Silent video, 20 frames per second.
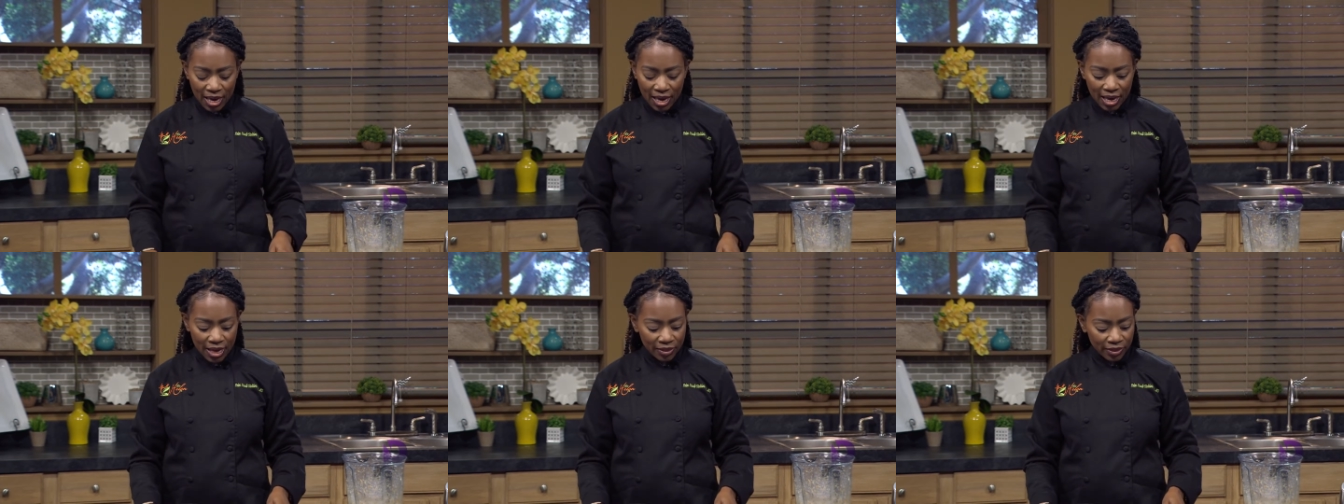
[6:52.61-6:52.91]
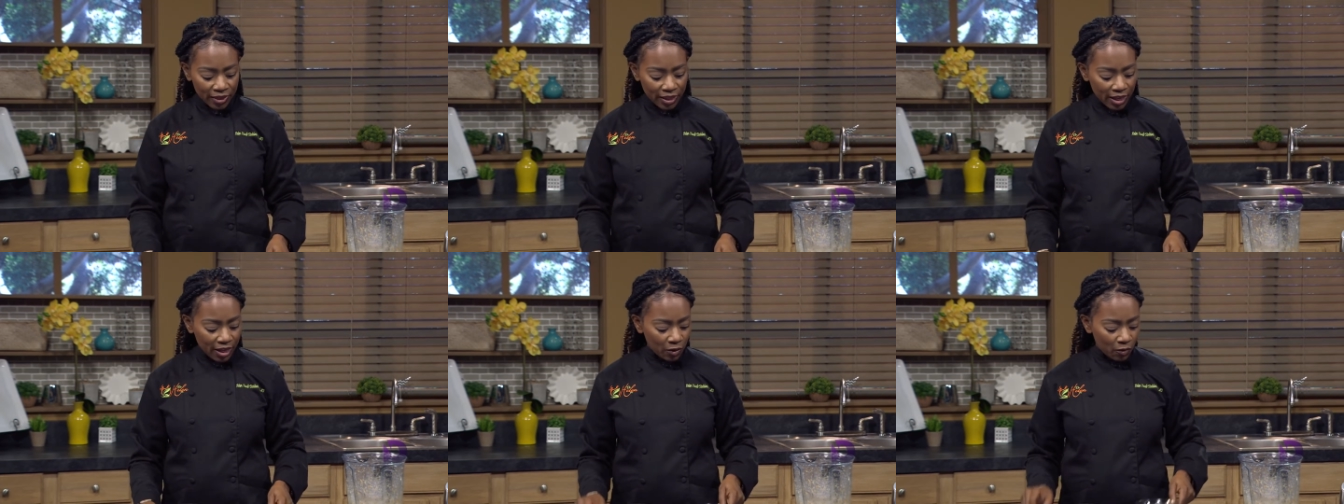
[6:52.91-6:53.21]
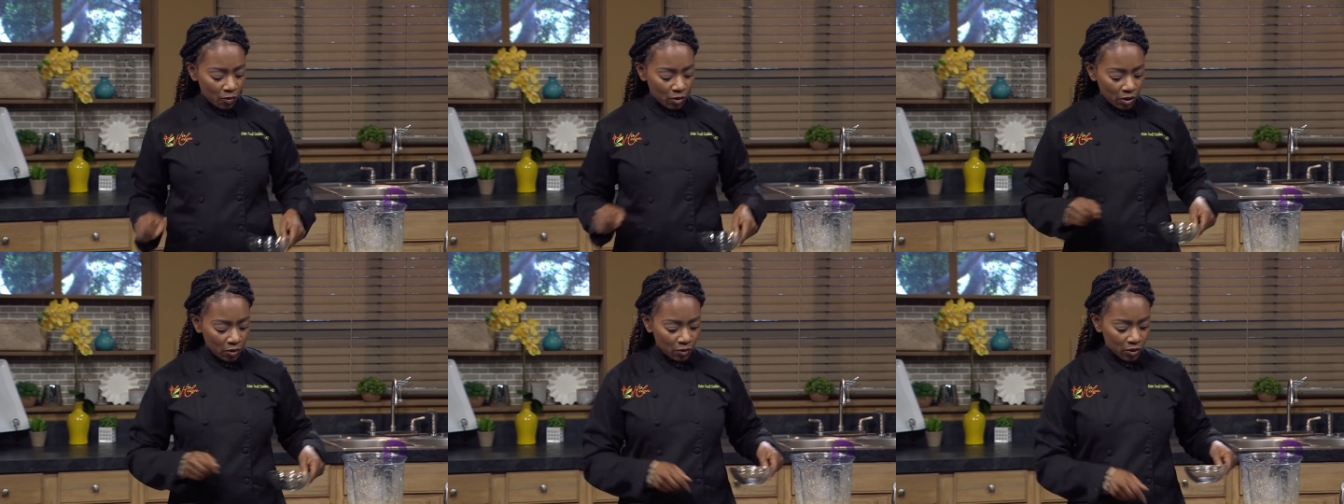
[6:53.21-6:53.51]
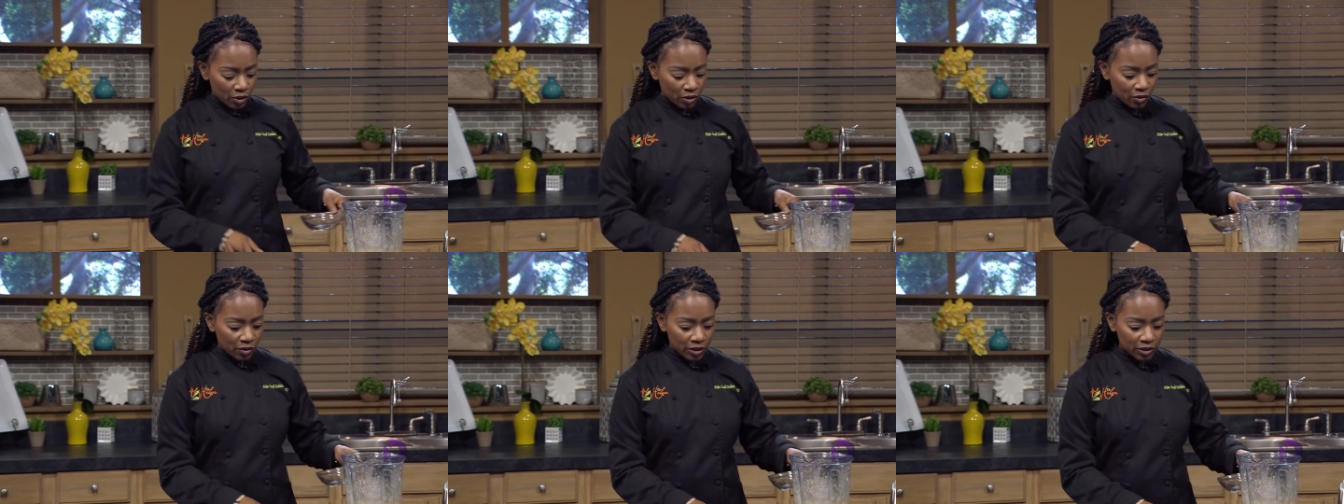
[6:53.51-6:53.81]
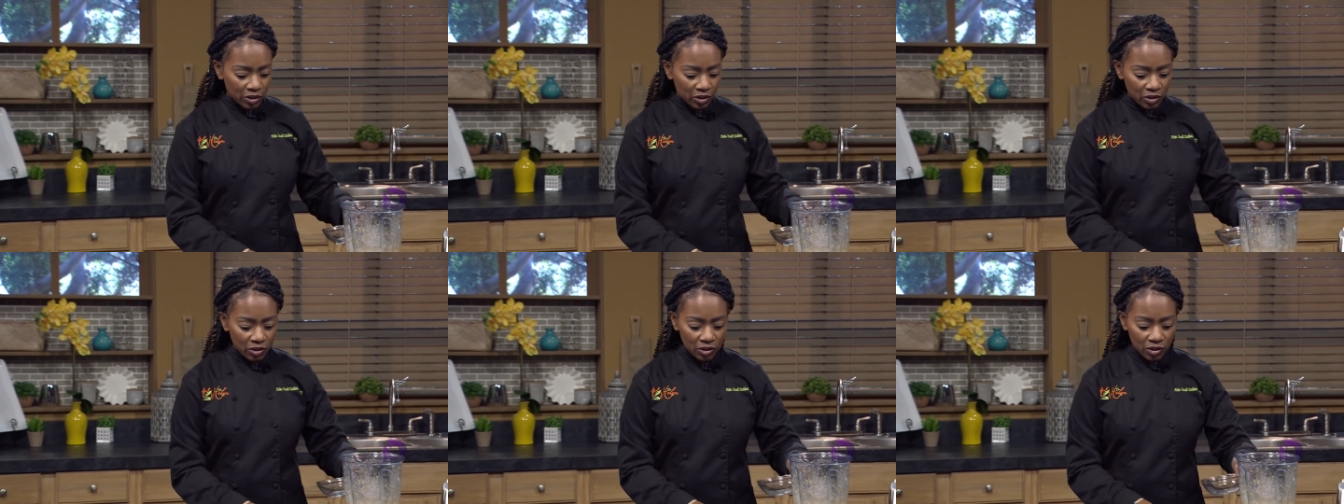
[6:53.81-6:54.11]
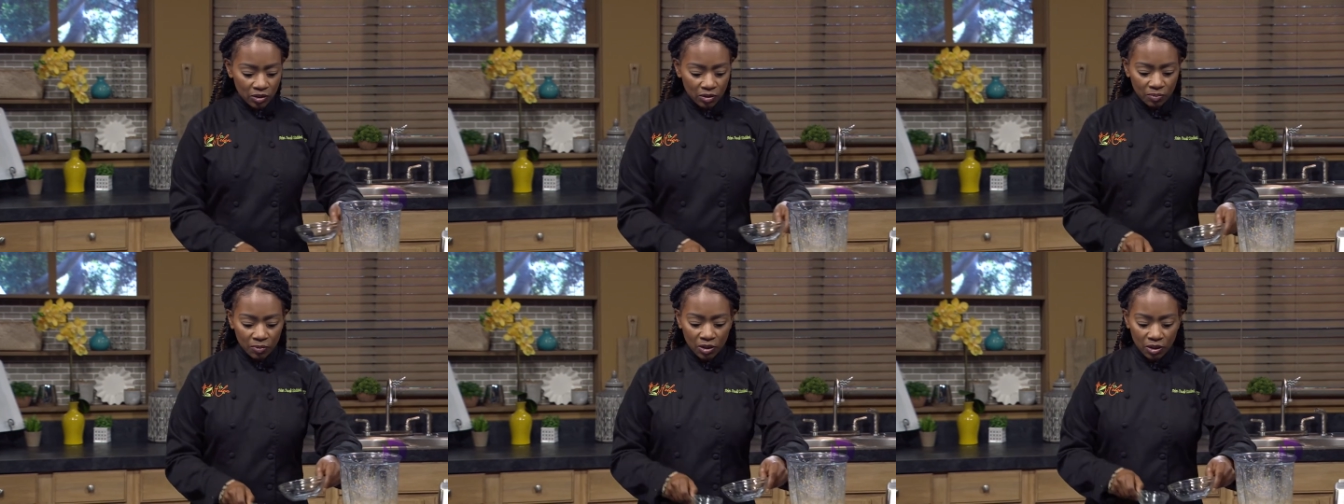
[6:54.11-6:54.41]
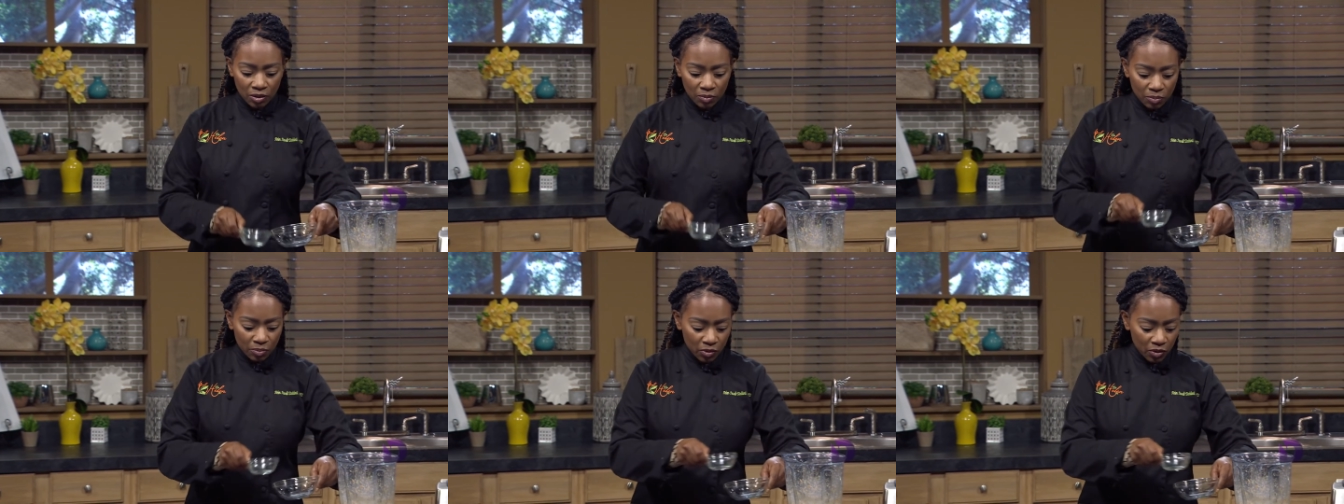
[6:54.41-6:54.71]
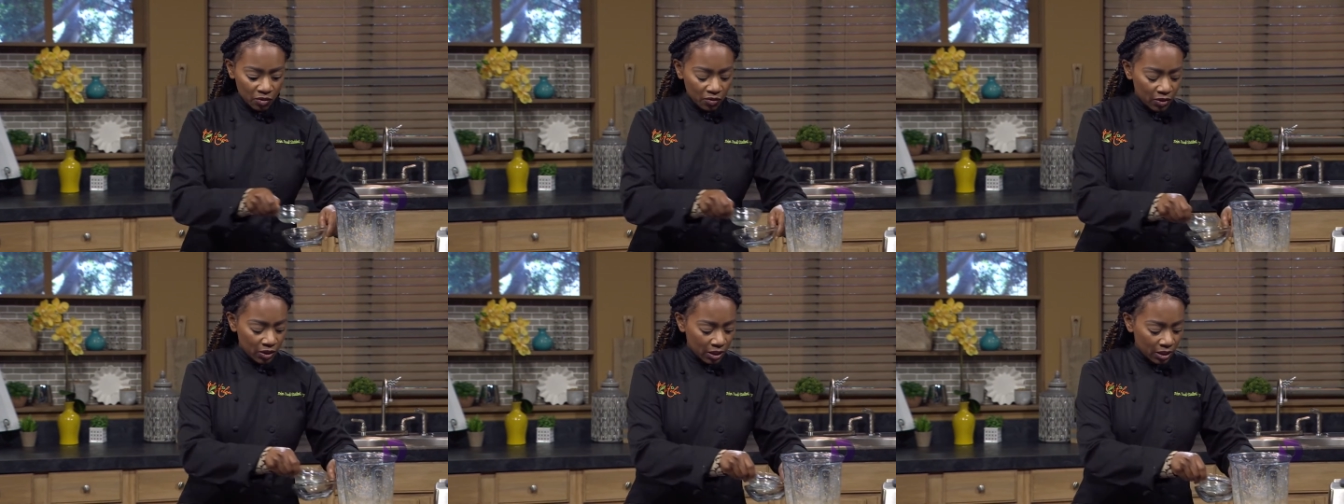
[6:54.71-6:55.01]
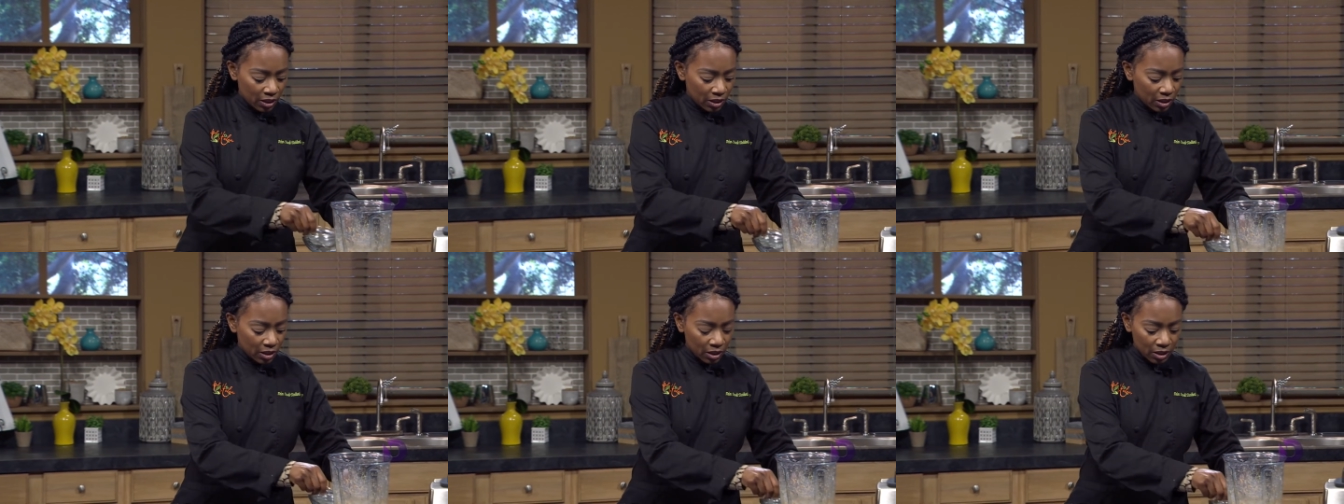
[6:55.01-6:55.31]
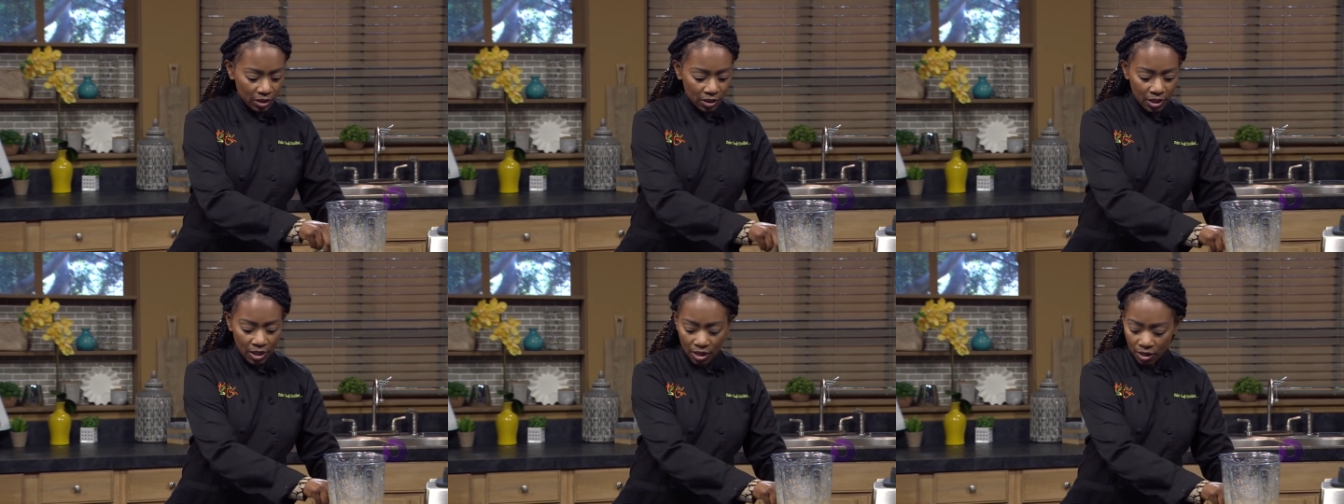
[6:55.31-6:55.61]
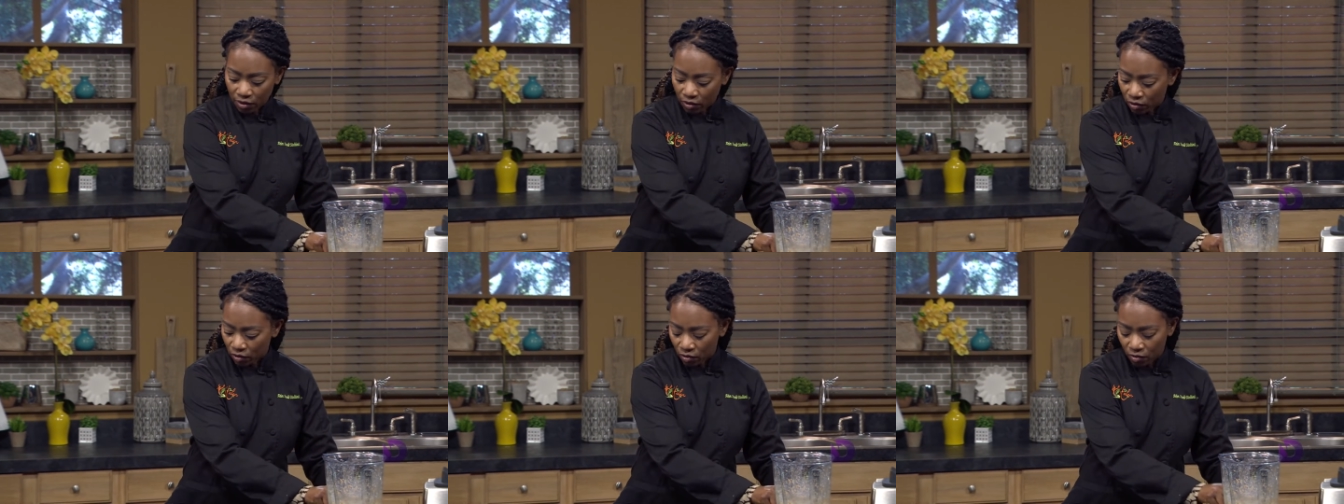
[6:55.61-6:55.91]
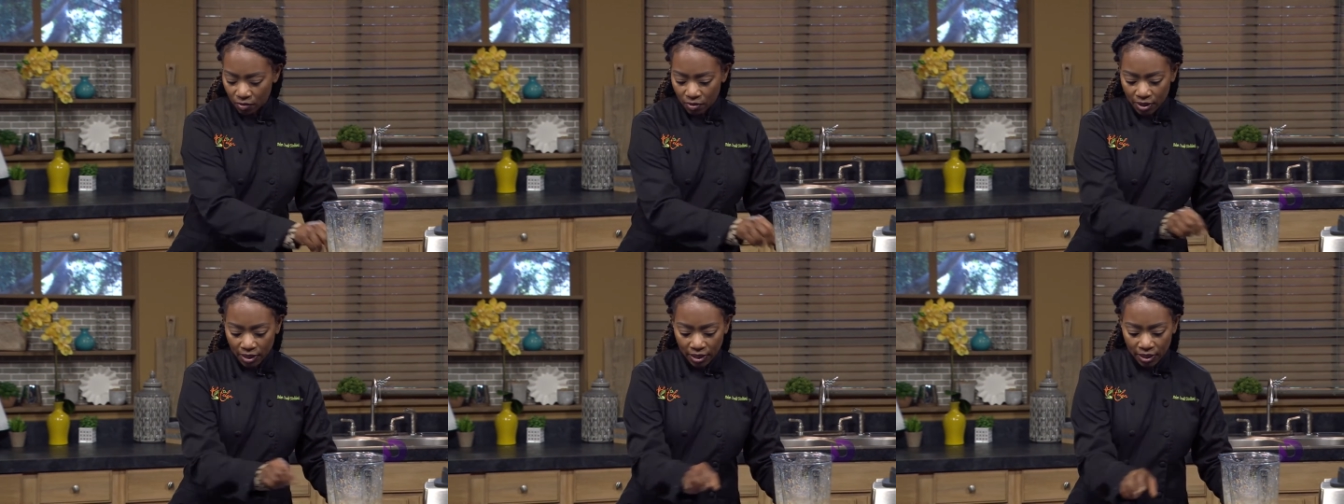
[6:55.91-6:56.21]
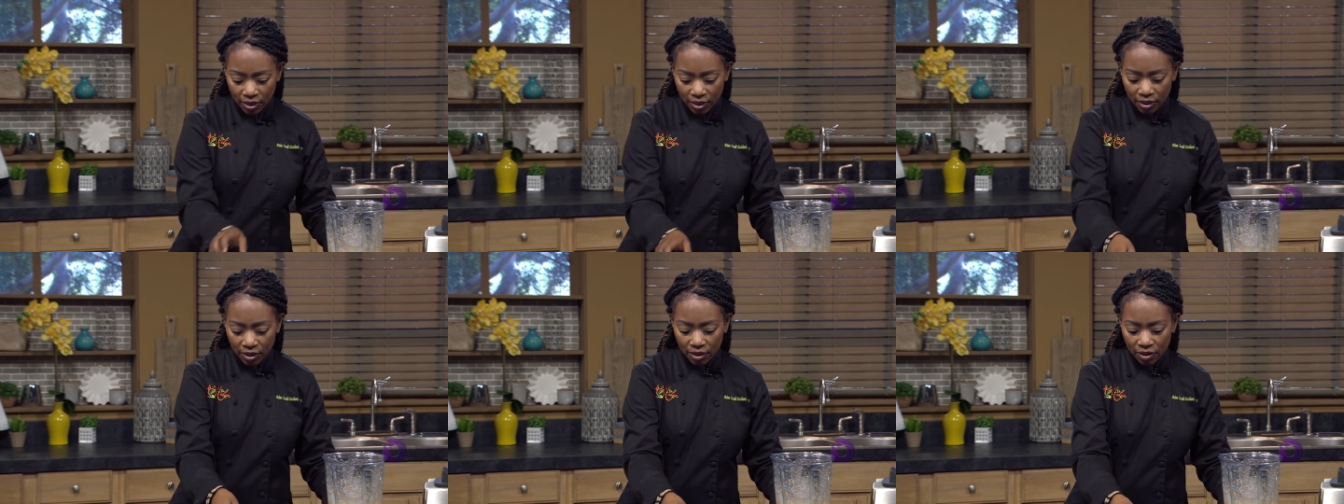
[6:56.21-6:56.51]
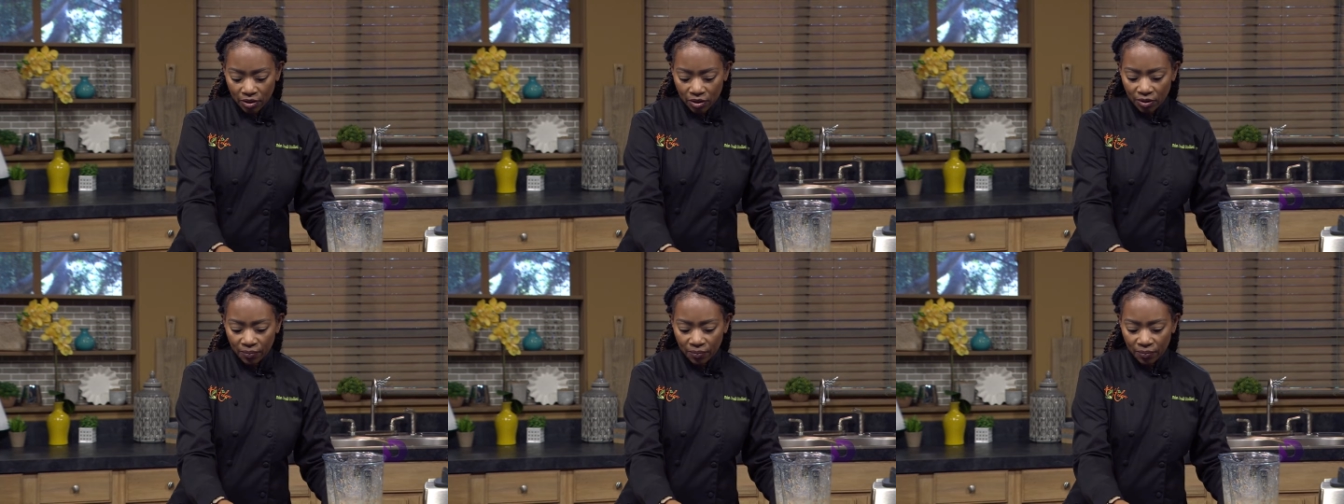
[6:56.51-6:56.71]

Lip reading: And then what we're going to do, I'm going to move these things out of the way here.